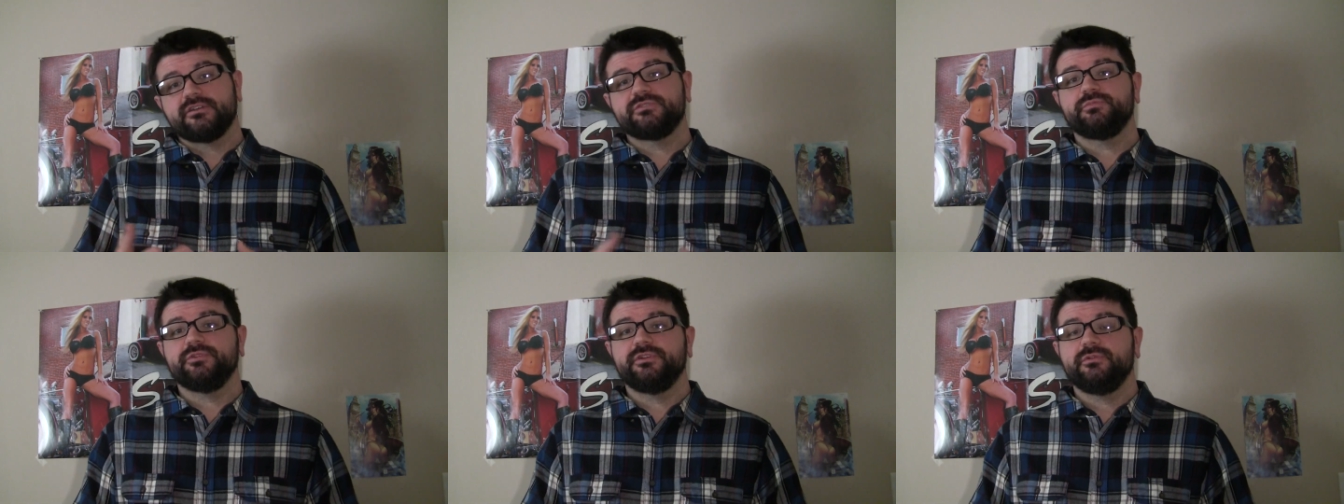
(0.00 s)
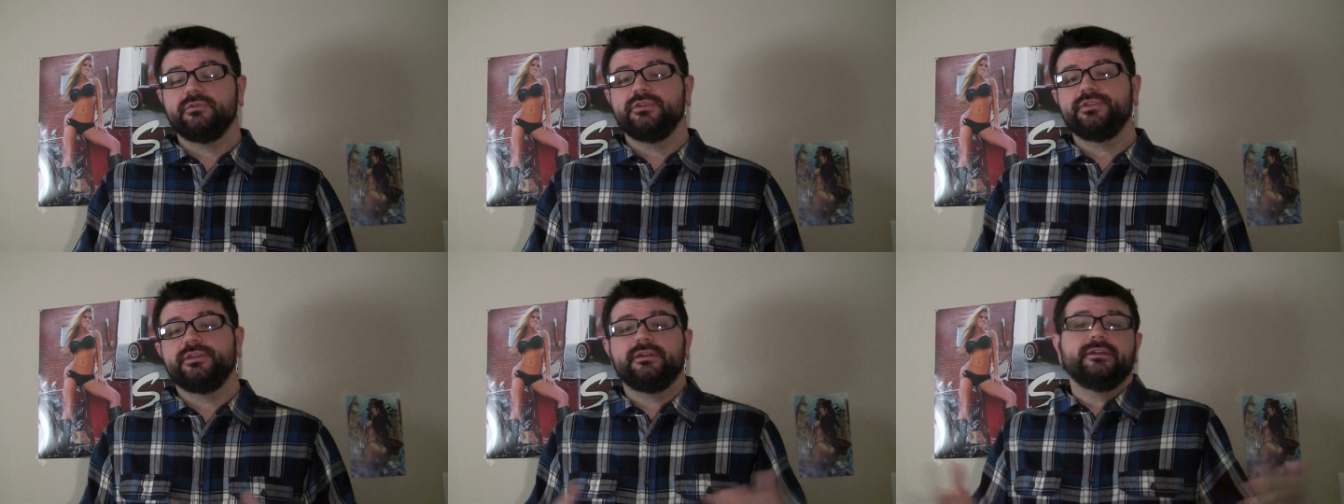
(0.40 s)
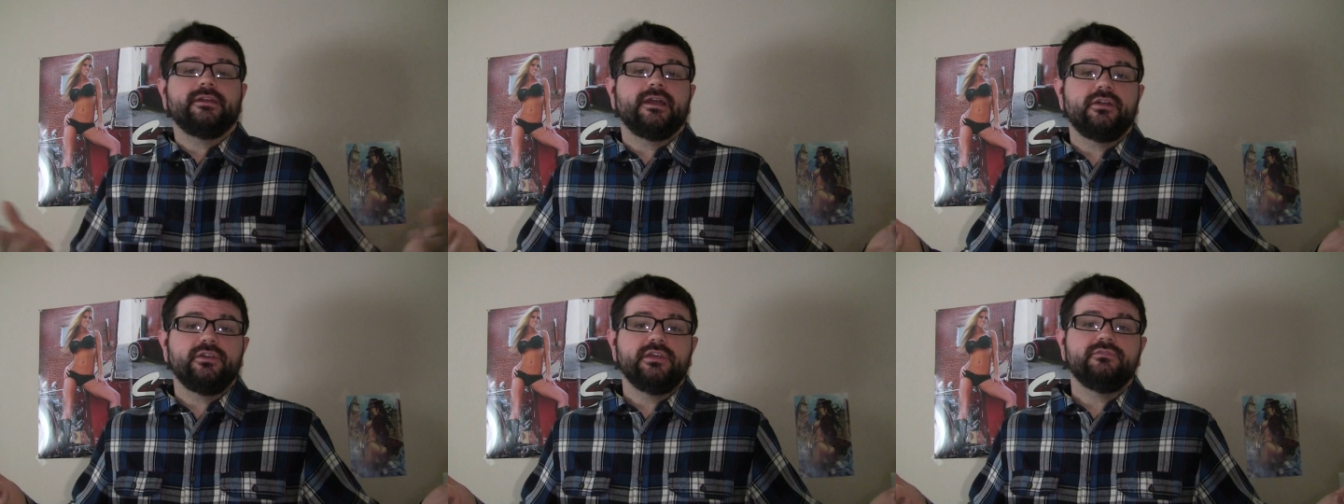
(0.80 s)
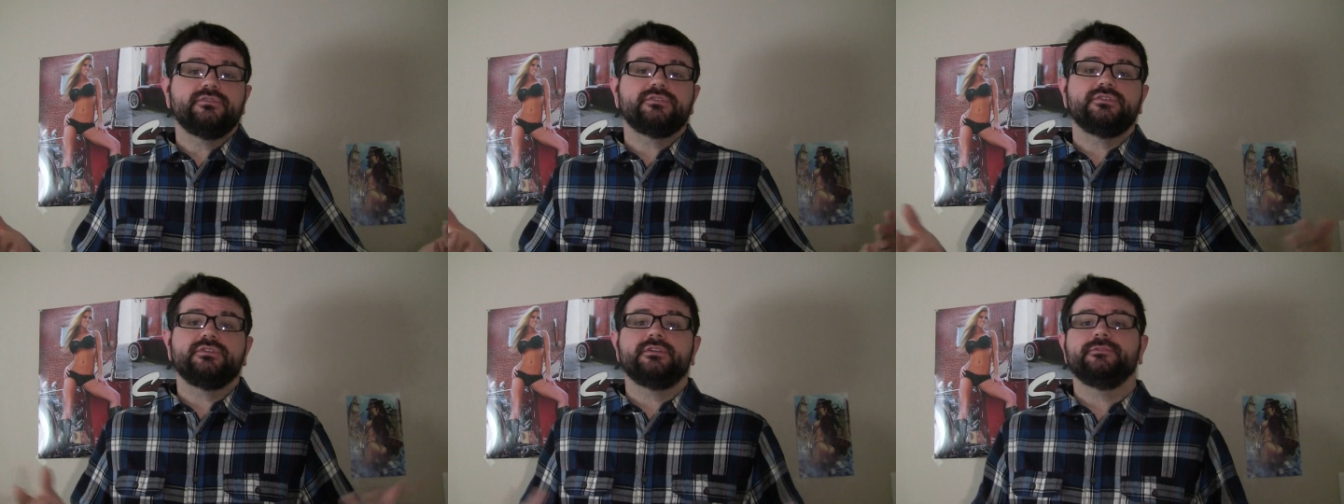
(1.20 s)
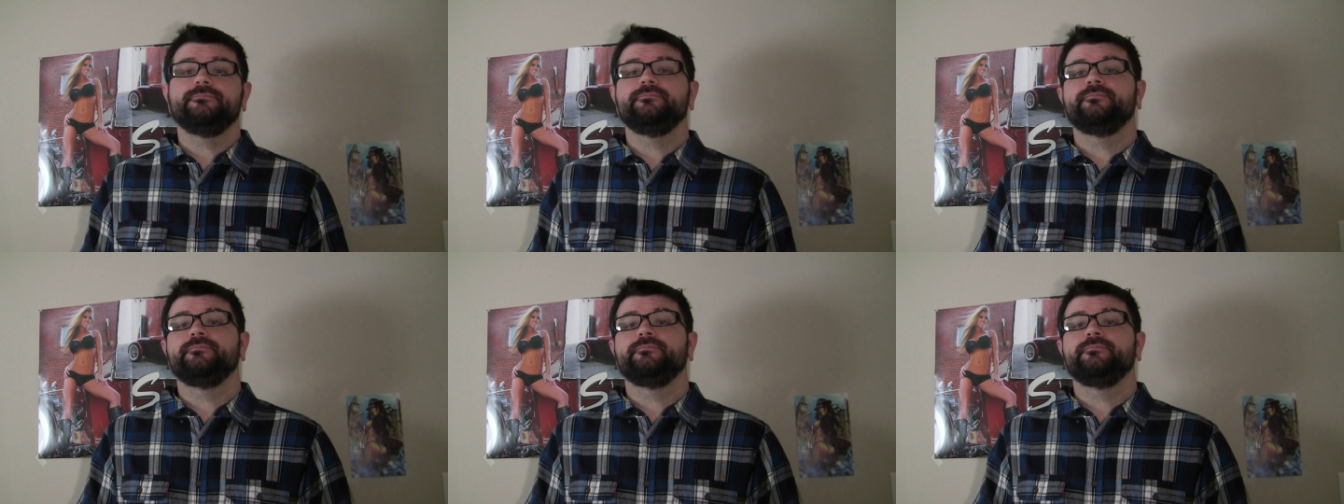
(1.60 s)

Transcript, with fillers: split it with you. I'll give it to you.